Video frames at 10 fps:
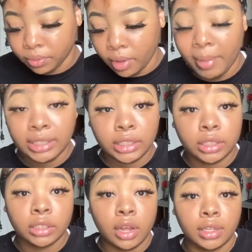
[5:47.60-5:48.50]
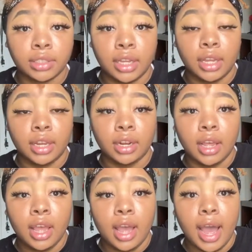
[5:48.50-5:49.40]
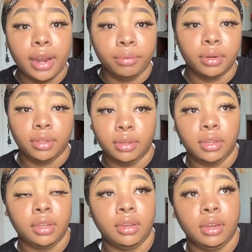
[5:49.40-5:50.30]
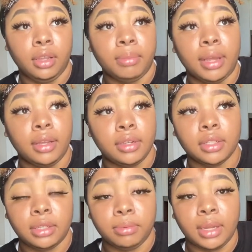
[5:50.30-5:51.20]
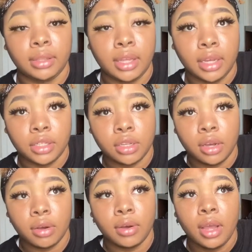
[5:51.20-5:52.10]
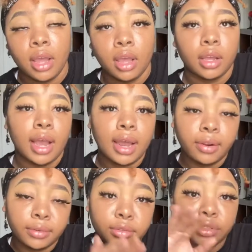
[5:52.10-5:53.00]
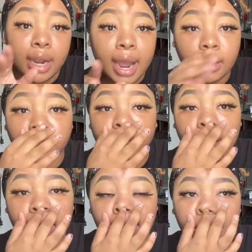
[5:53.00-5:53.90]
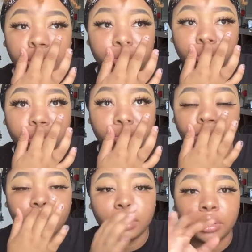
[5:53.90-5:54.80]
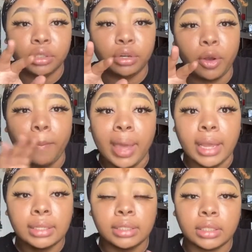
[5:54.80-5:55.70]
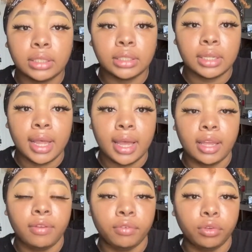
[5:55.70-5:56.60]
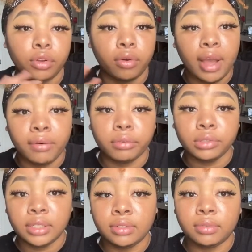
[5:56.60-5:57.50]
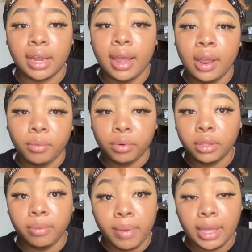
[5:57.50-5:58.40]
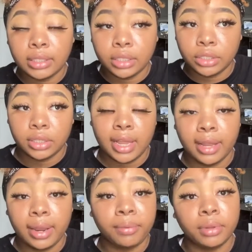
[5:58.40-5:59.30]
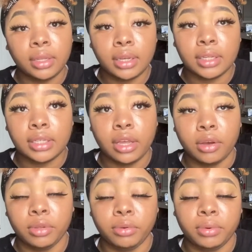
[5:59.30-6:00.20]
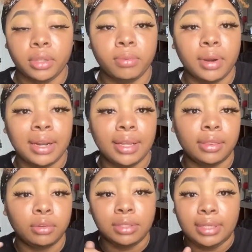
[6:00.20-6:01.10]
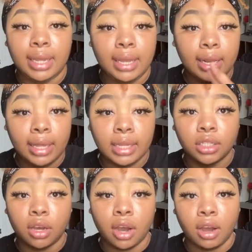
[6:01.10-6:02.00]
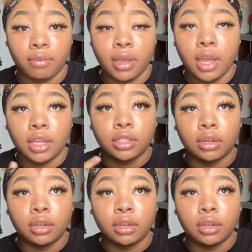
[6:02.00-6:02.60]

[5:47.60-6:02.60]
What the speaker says: my sister-in-law said I really didn't need my ends clipped like that. So kind of try to, you know, pay attention to that. If you don't have a routine for that, really pay attention to that. That really does help. You really want to get those dead ends off, so